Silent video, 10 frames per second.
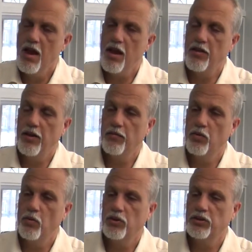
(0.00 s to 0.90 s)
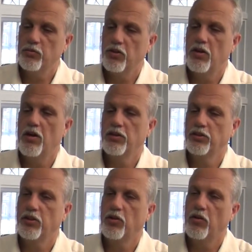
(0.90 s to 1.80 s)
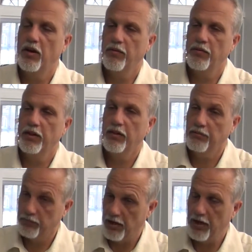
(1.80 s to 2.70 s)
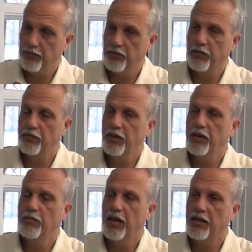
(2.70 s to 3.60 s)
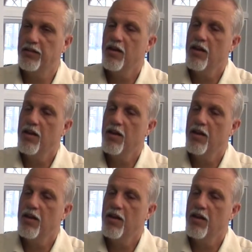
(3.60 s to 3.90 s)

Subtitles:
And then, of course, it will also, every 5 to 15 minutes,